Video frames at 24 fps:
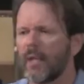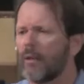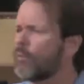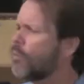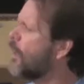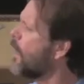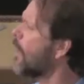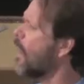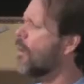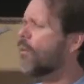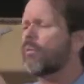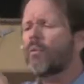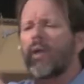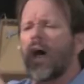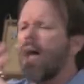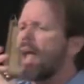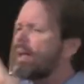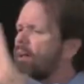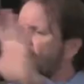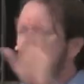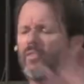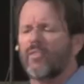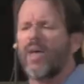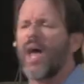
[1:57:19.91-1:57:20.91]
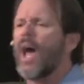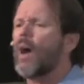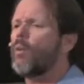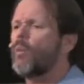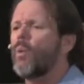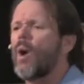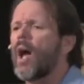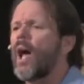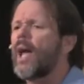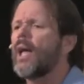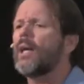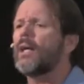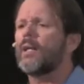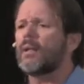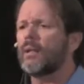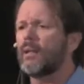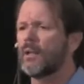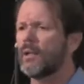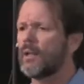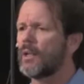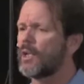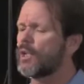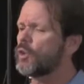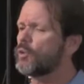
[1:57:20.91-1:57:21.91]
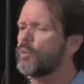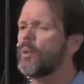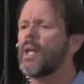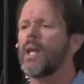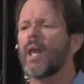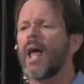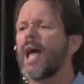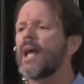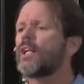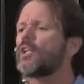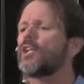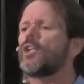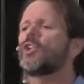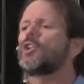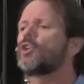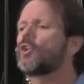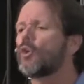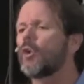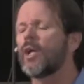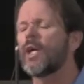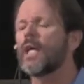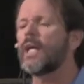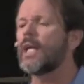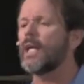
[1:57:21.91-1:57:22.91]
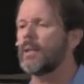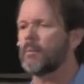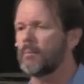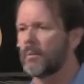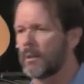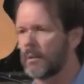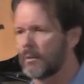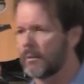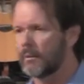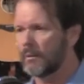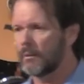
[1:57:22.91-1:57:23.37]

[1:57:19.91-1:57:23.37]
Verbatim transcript: And we don't like it that way because we like to dream